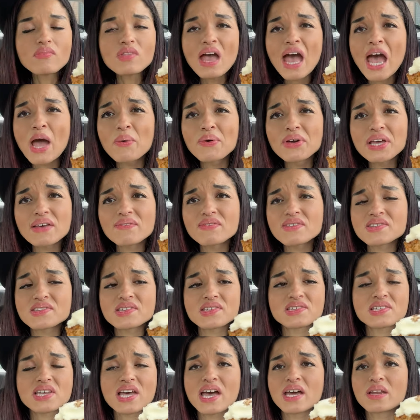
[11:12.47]
I will give this a
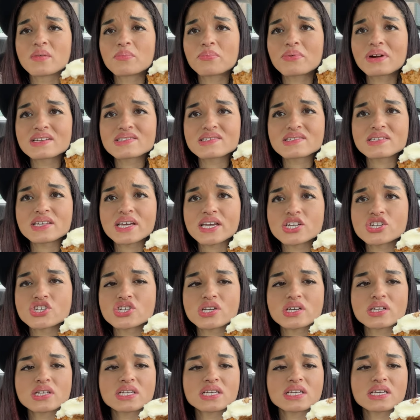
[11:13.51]
10.
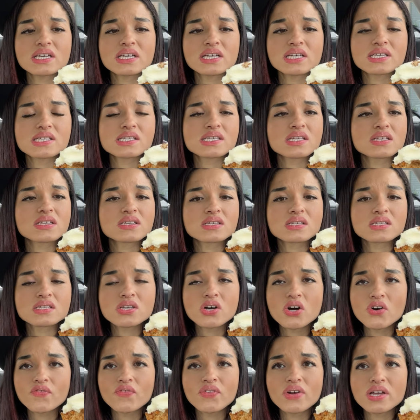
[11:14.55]
Presentation is
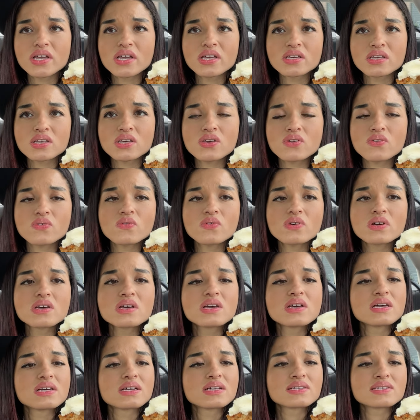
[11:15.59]
so freaking cute.
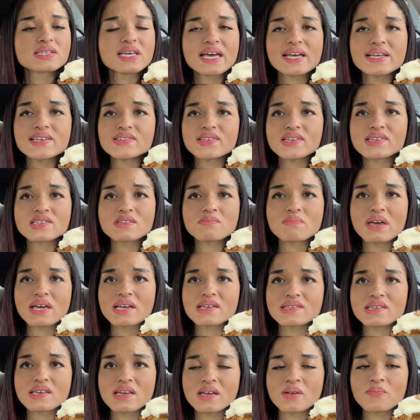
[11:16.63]
Taste is
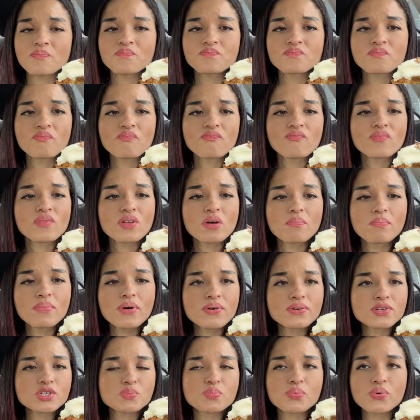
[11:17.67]
amazing.
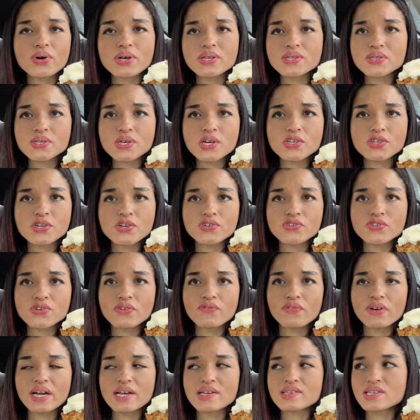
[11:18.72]
Bonus points because there's no
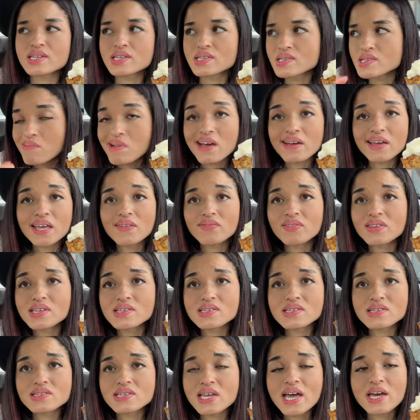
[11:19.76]
raisins. I give
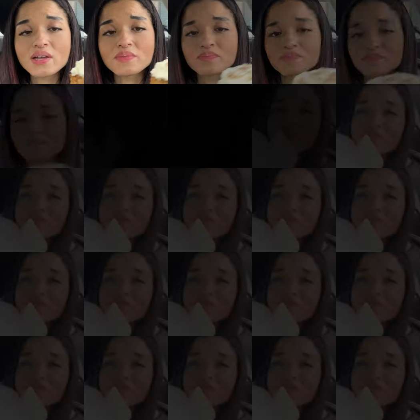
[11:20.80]
this a 10. I'm